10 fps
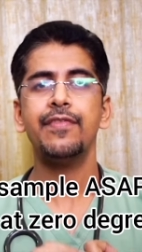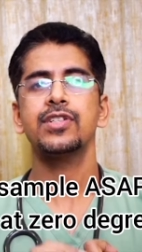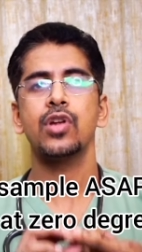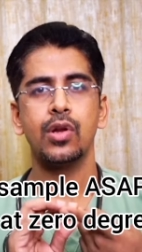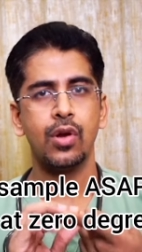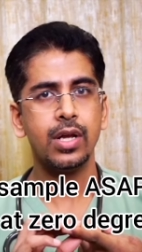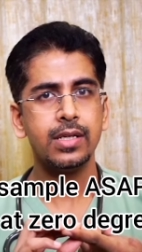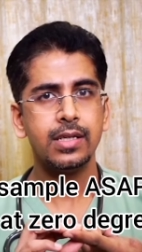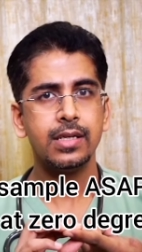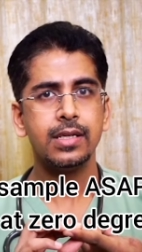If at all
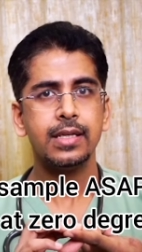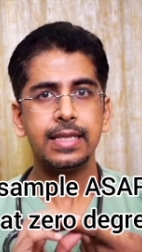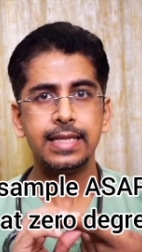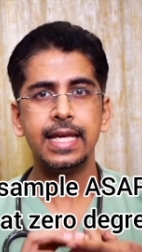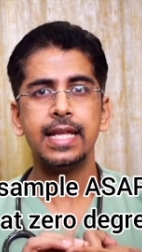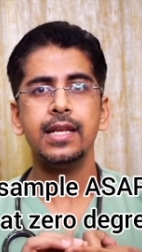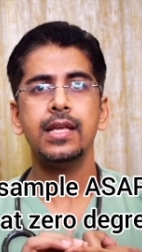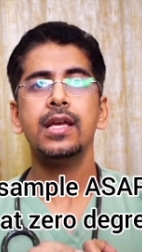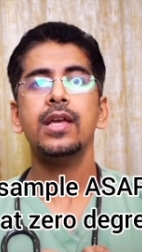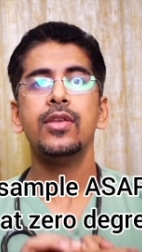not,
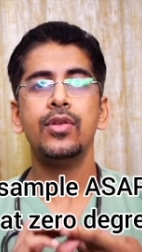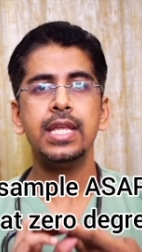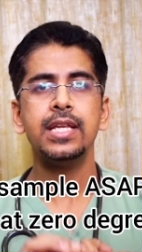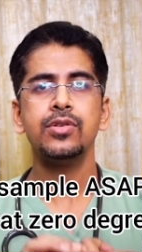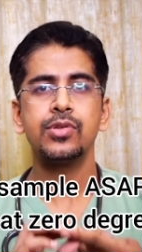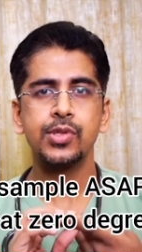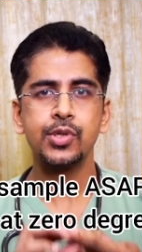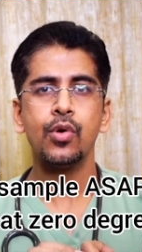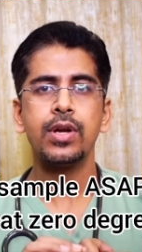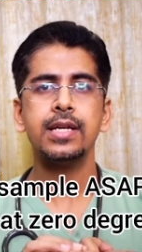then you need to
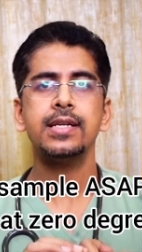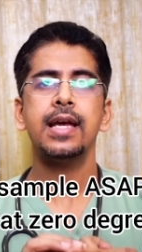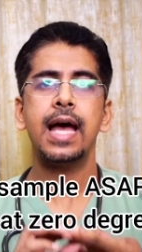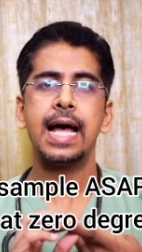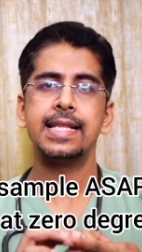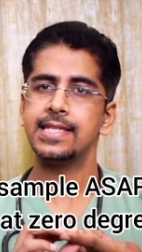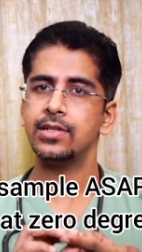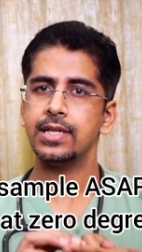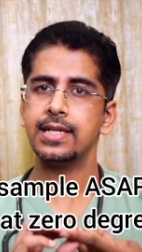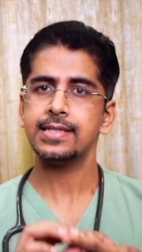store it
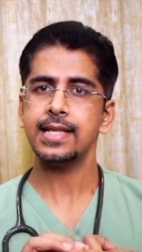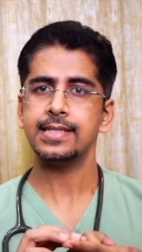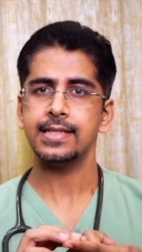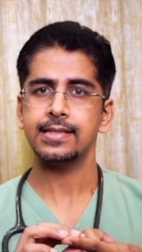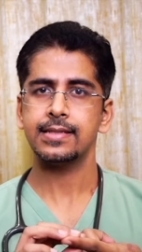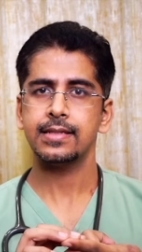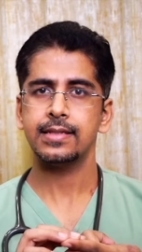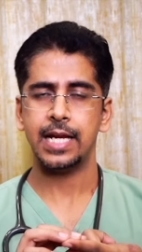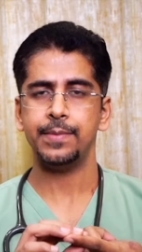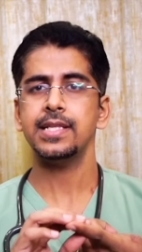at 0 degrees
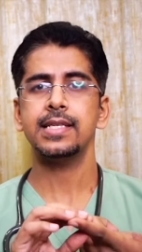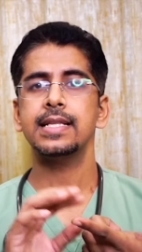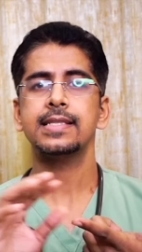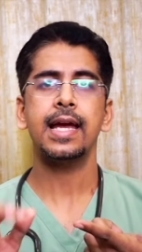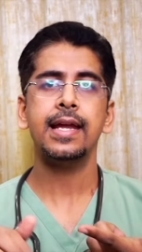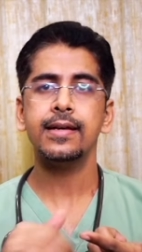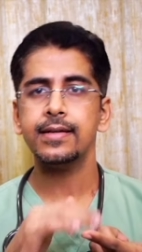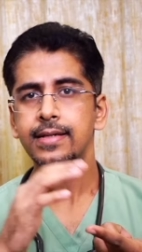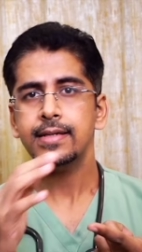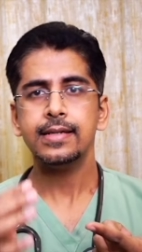Celsius. That means
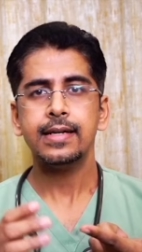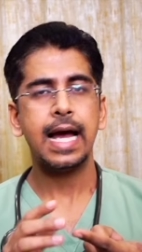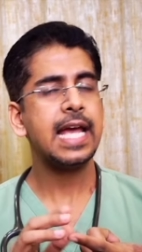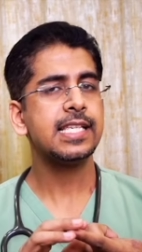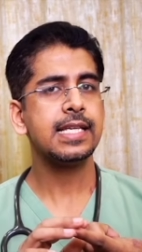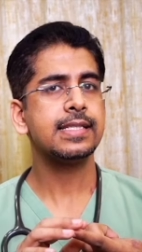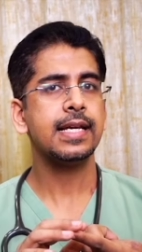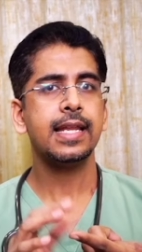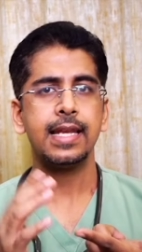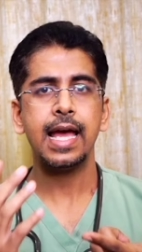inside, a,
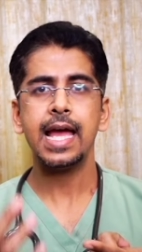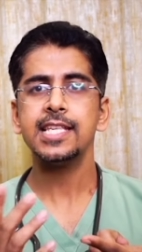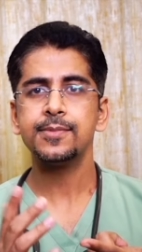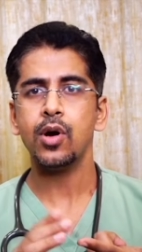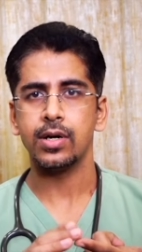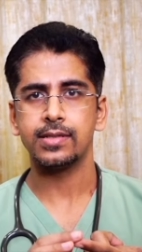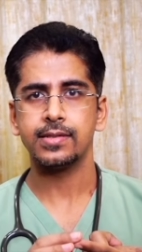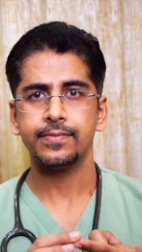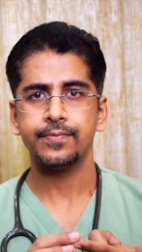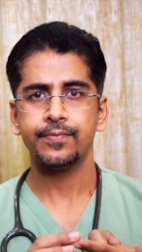inside an ice
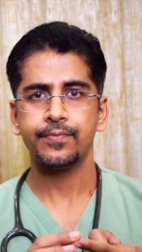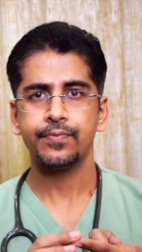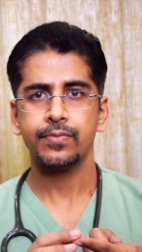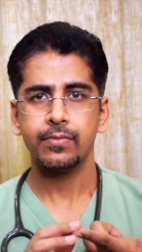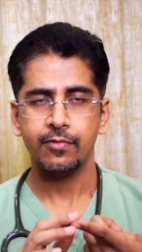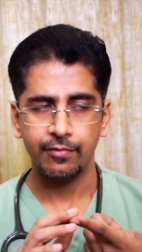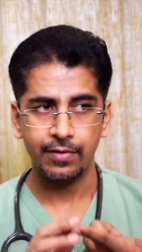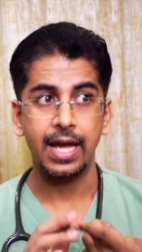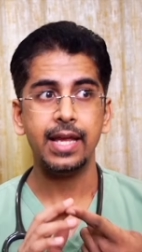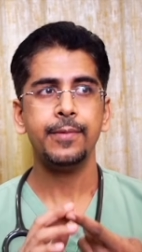box.
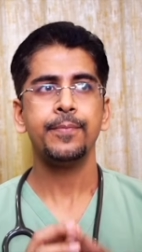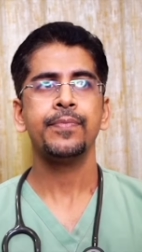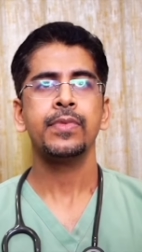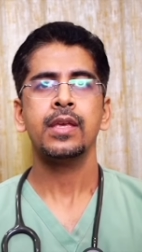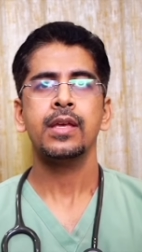Why?